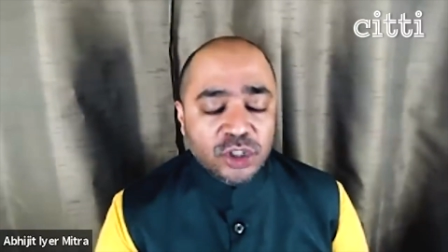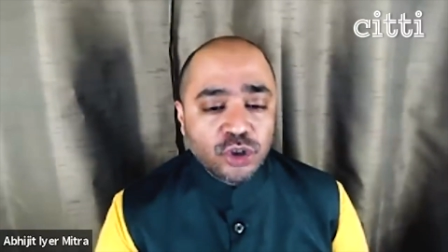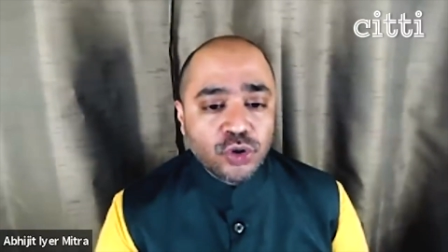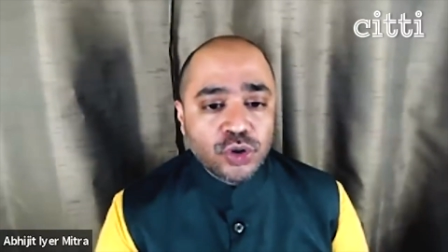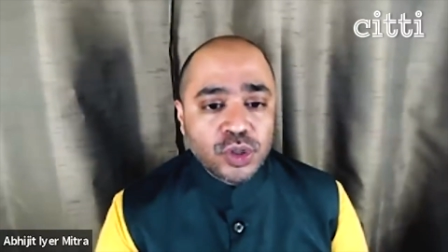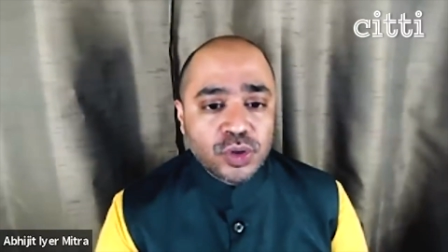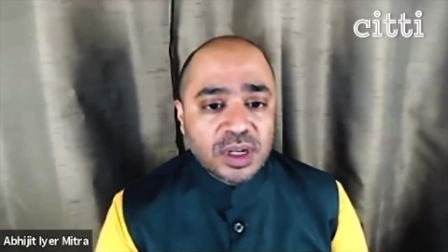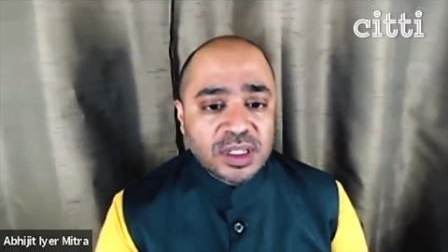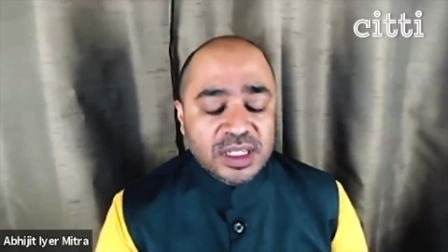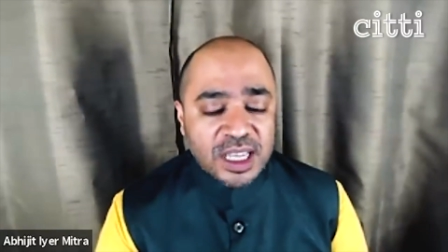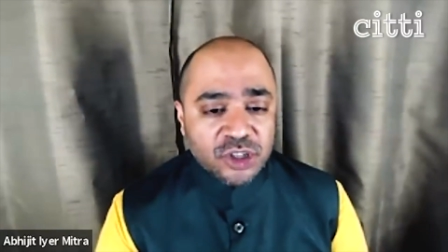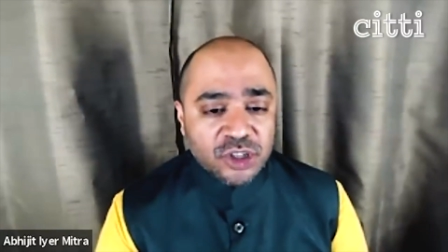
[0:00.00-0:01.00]
And this
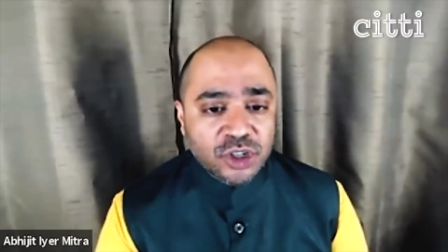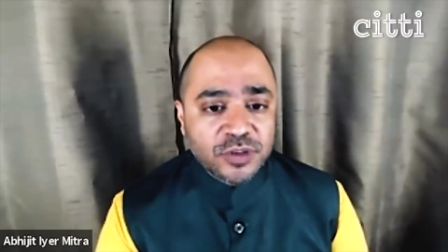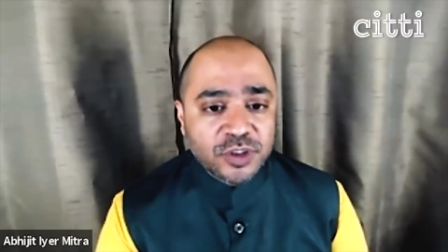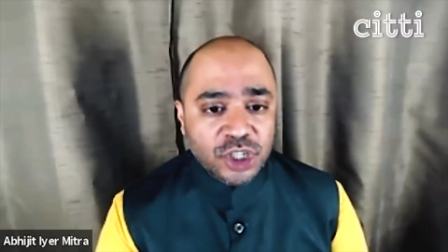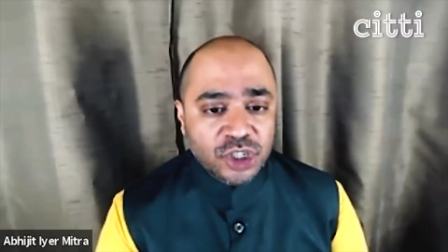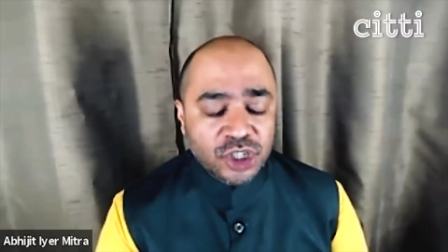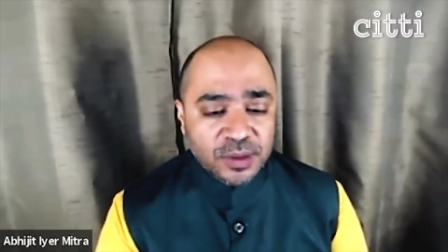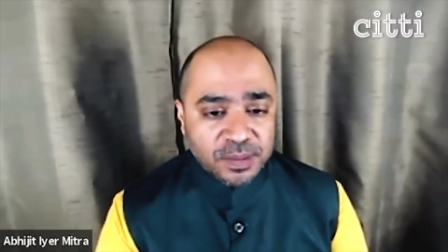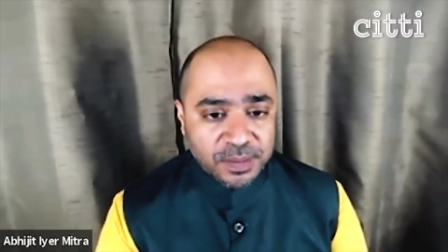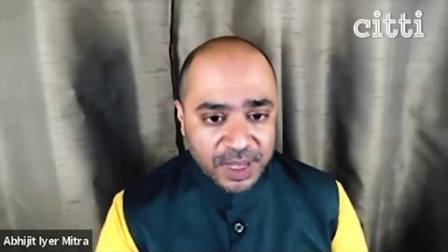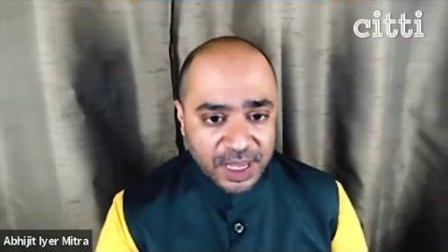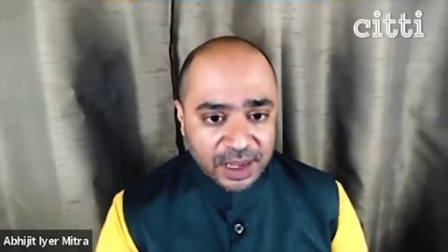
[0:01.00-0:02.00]
shows you the danger of
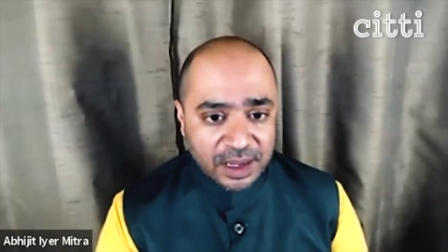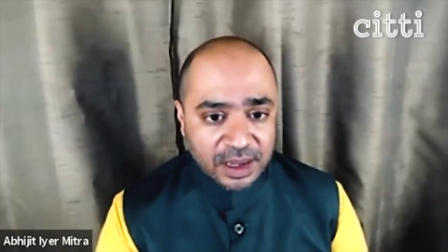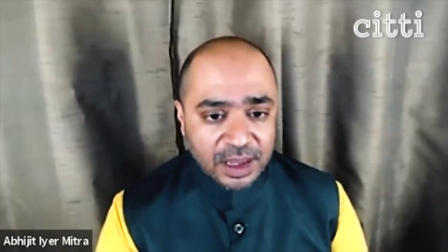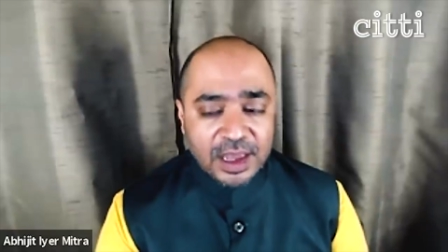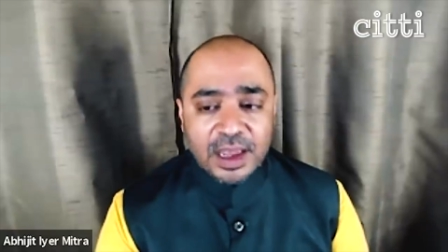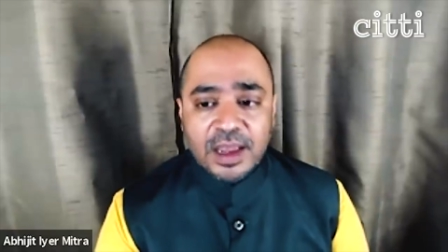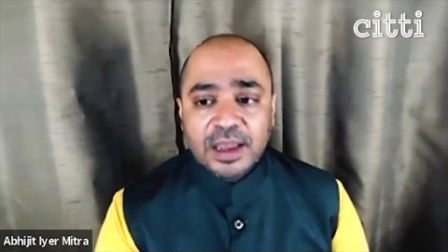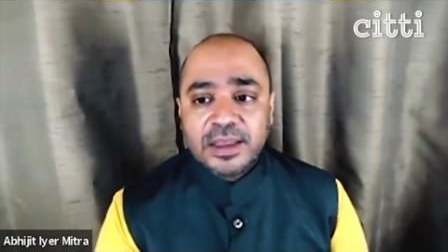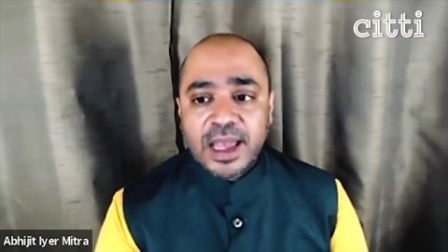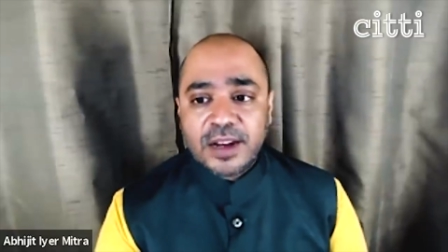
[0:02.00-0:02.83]
Xi Jinping